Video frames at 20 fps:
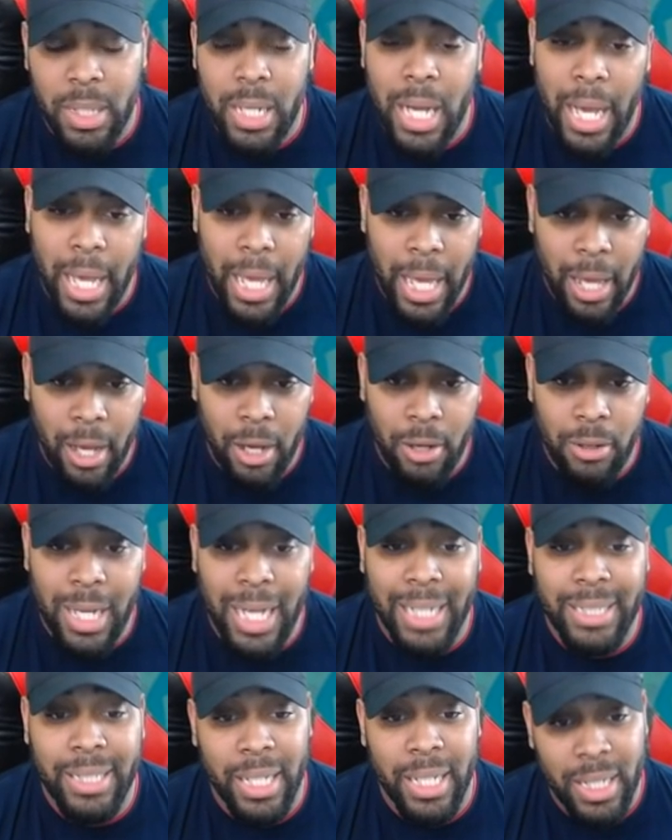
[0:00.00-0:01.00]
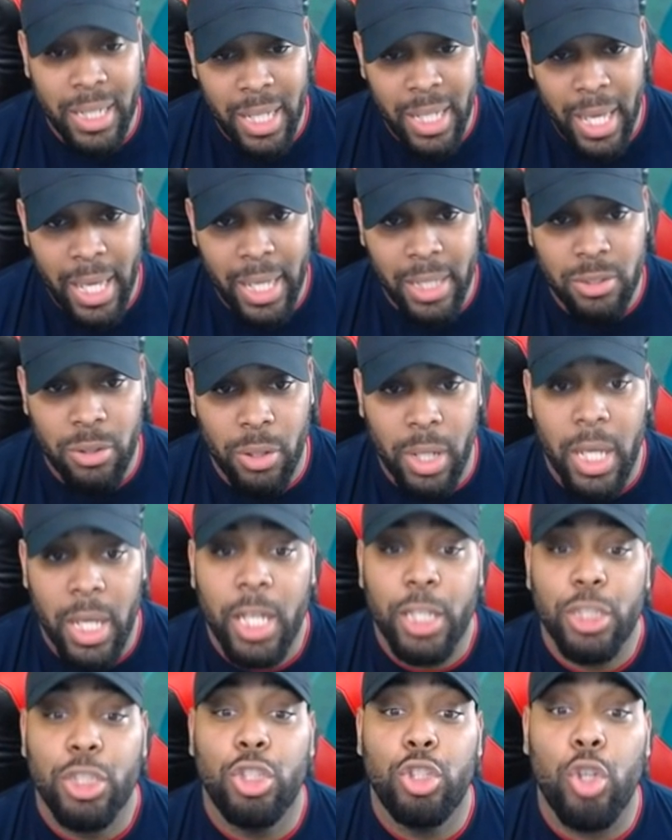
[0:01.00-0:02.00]
Got Al, got Danny Ainge. Okay.
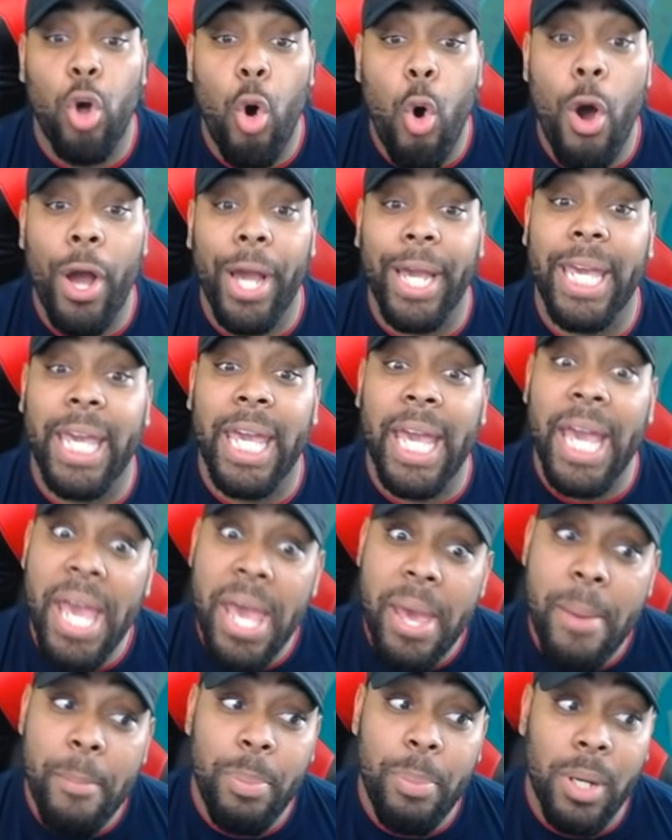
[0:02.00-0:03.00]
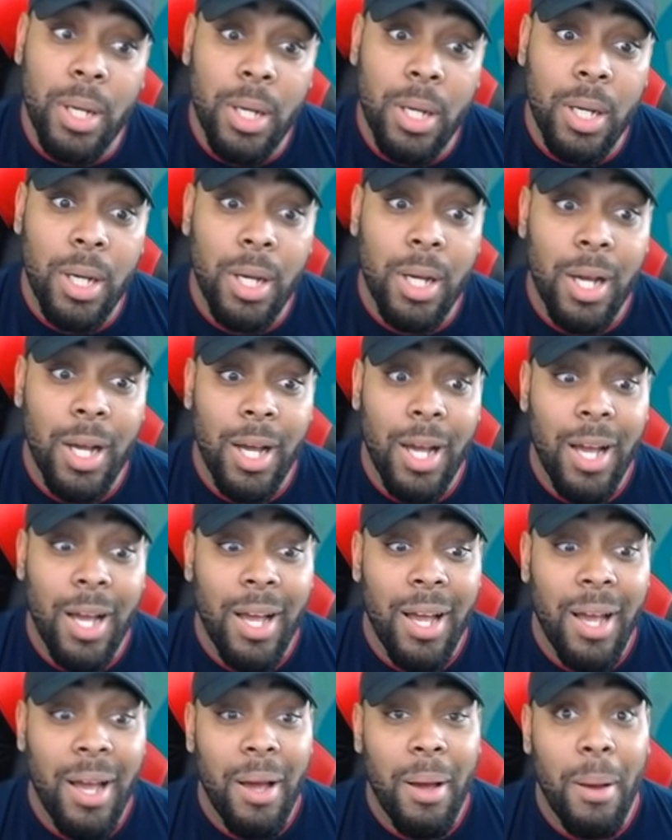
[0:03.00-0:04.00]
Sean Kemp.
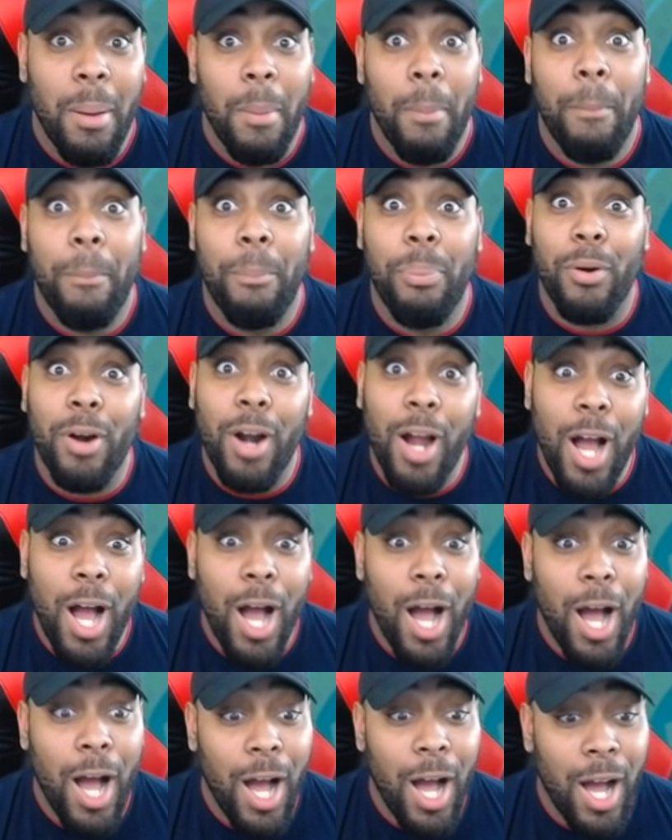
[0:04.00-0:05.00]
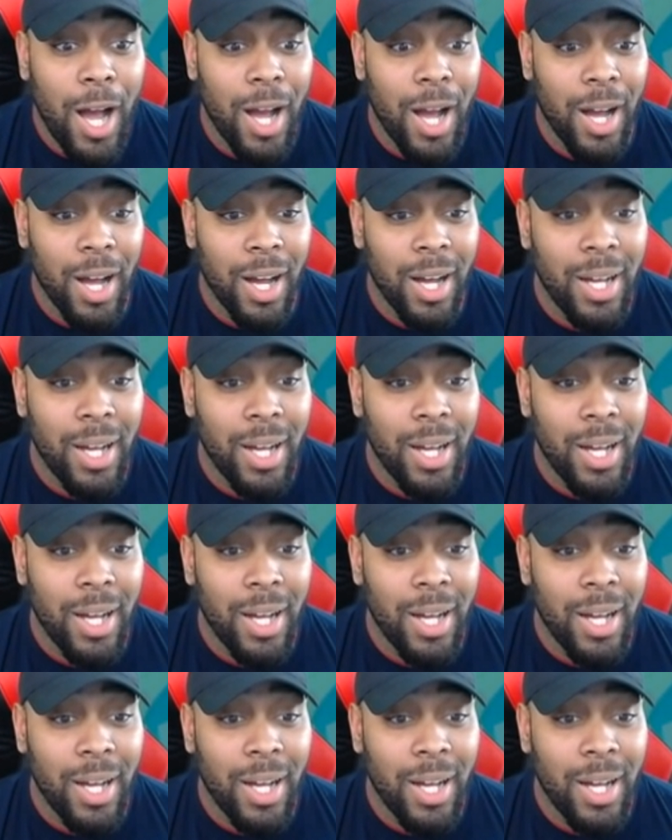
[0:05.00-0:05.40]
Bruh,